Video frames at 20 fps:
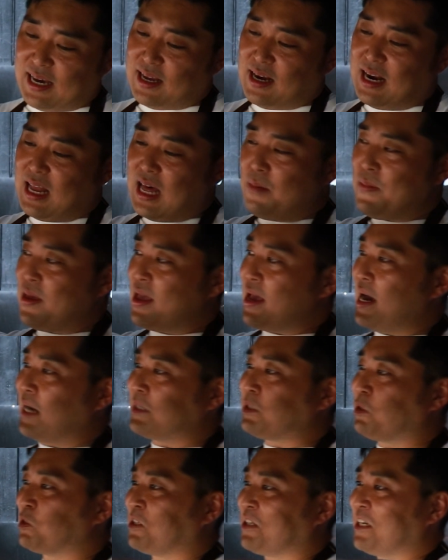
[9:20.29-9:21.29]
ramen
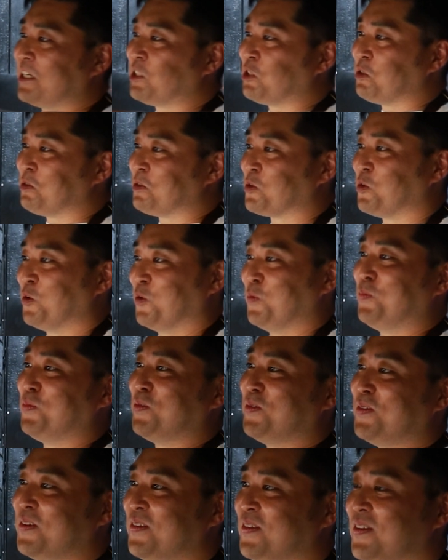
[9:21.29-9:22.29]
association group.
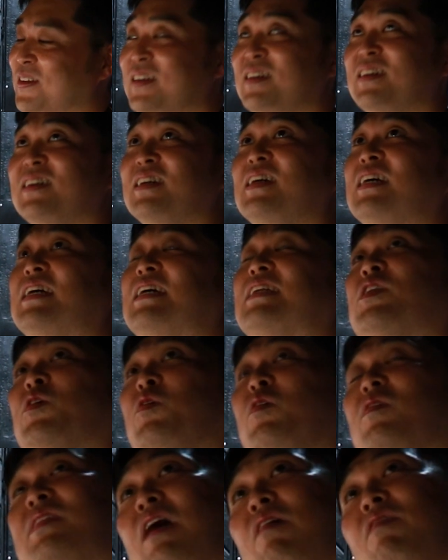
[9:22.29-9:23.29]

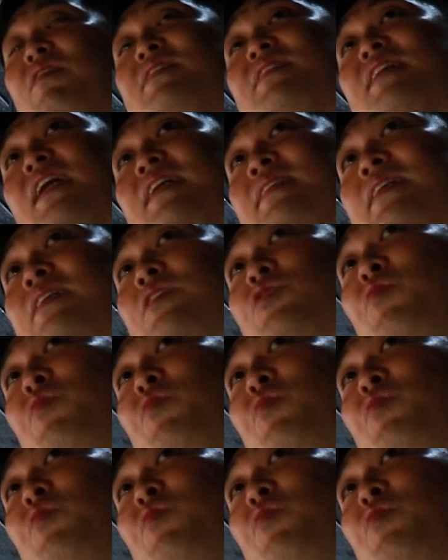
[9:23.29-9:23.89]
Total is I think